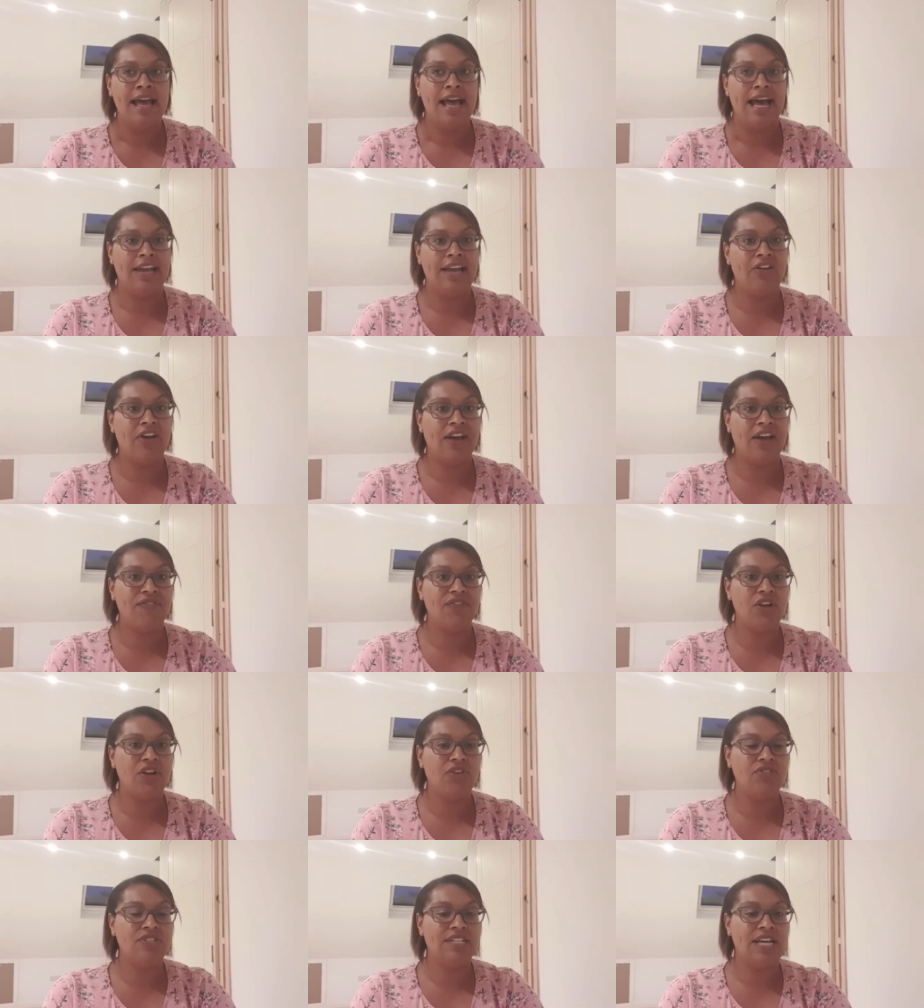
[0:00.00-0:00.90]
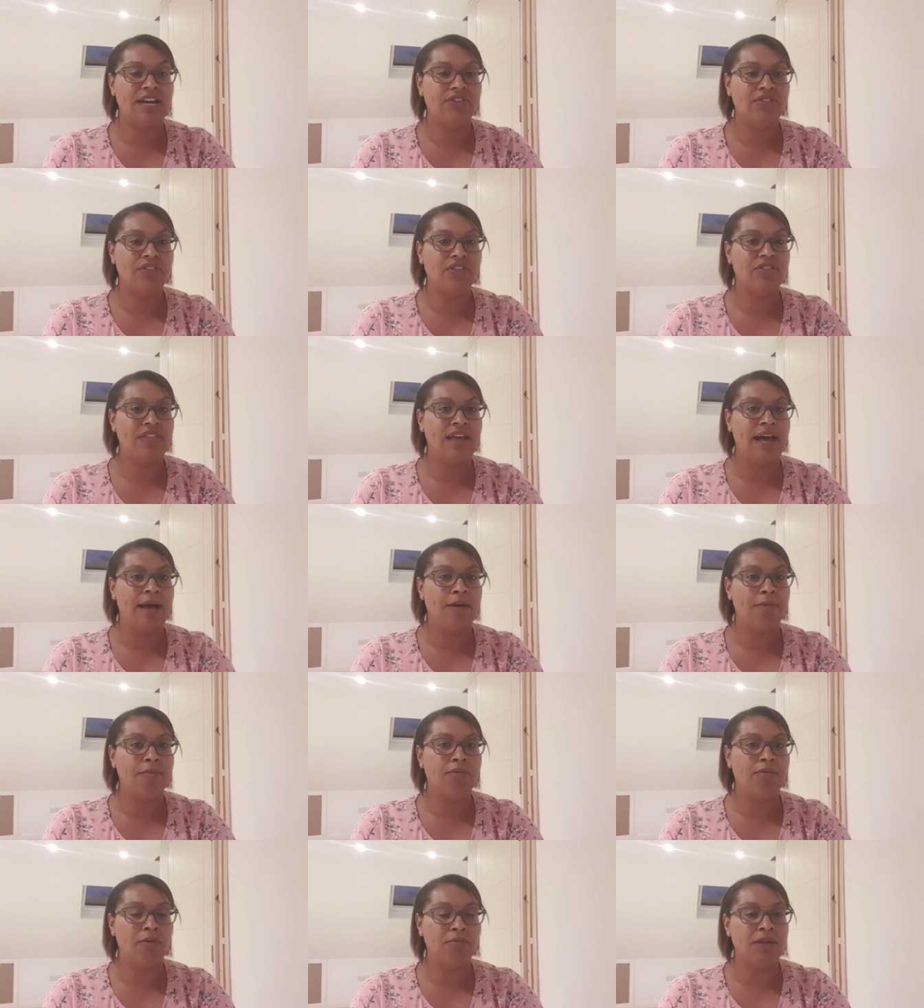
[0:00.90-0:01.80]
And I have no doubt that
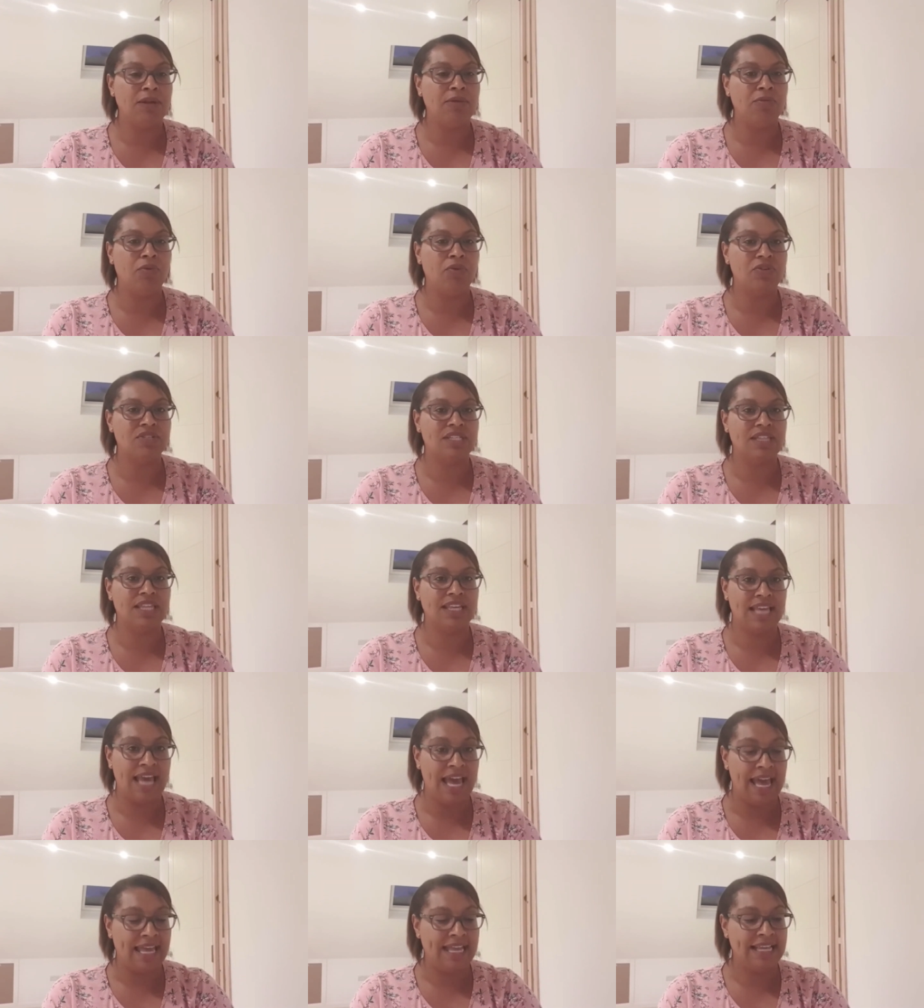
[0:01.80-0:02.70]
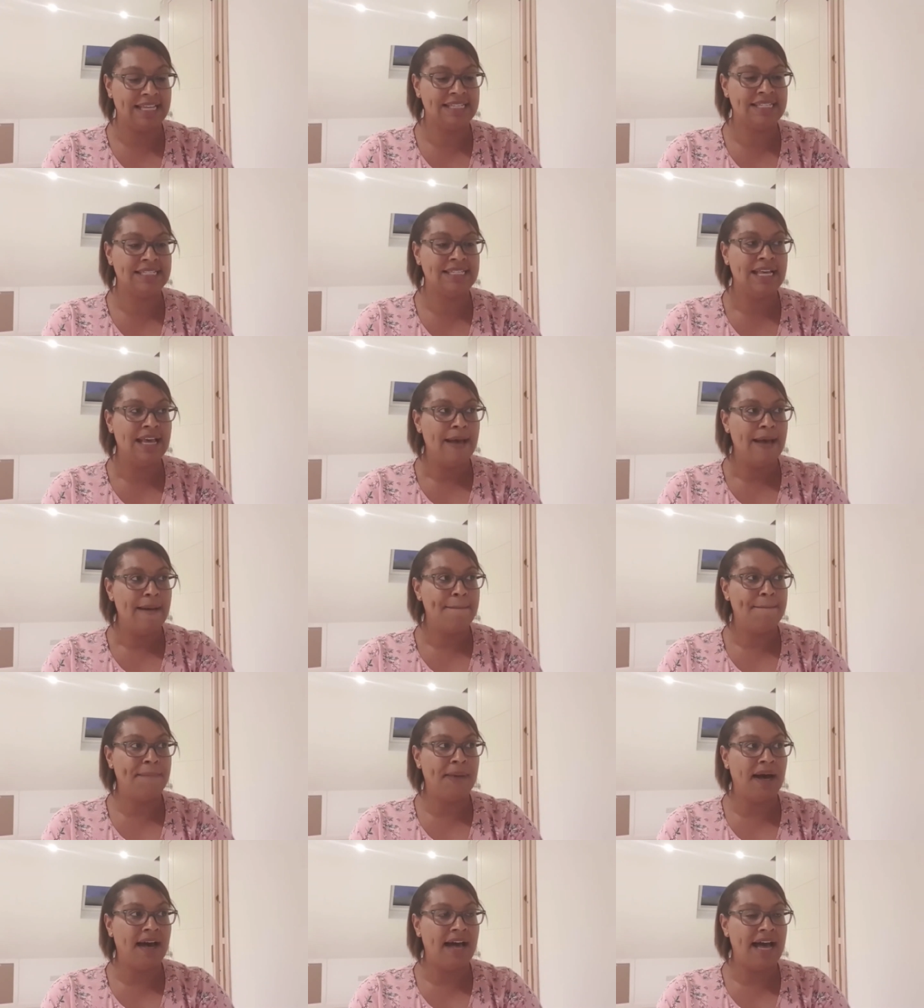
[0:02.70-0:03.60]
that probably was the case.
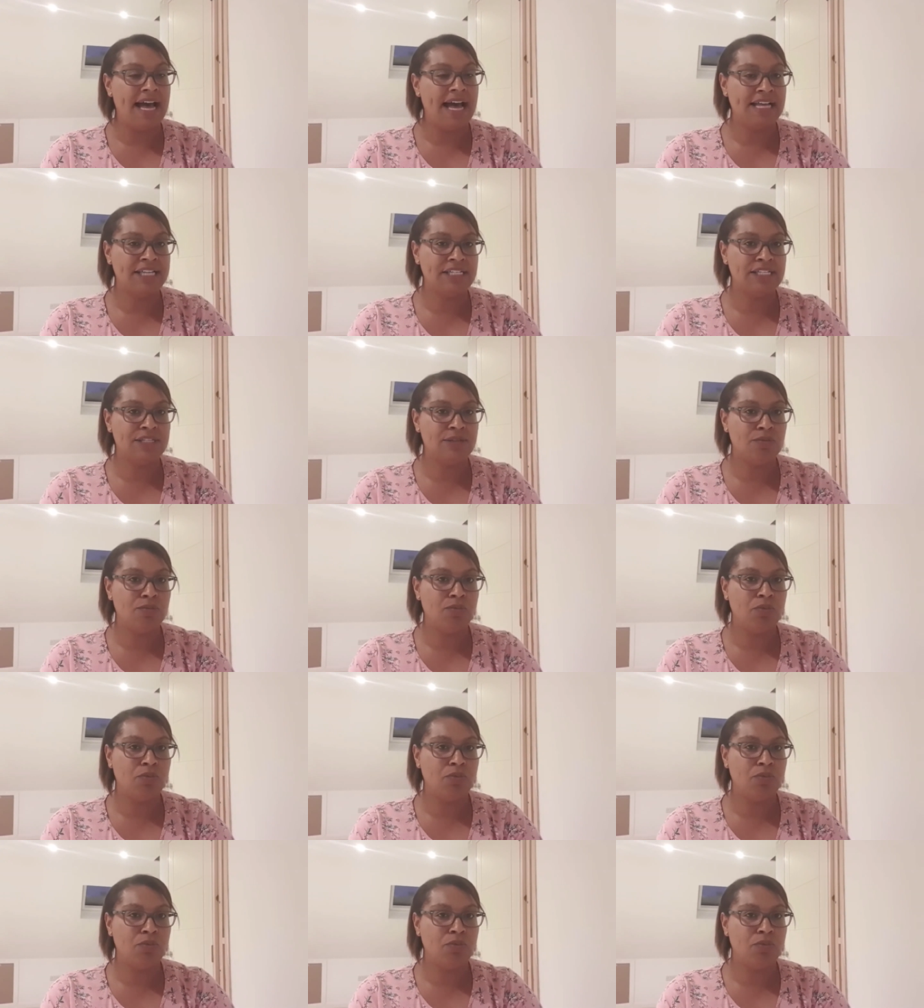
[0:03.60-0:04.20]
But as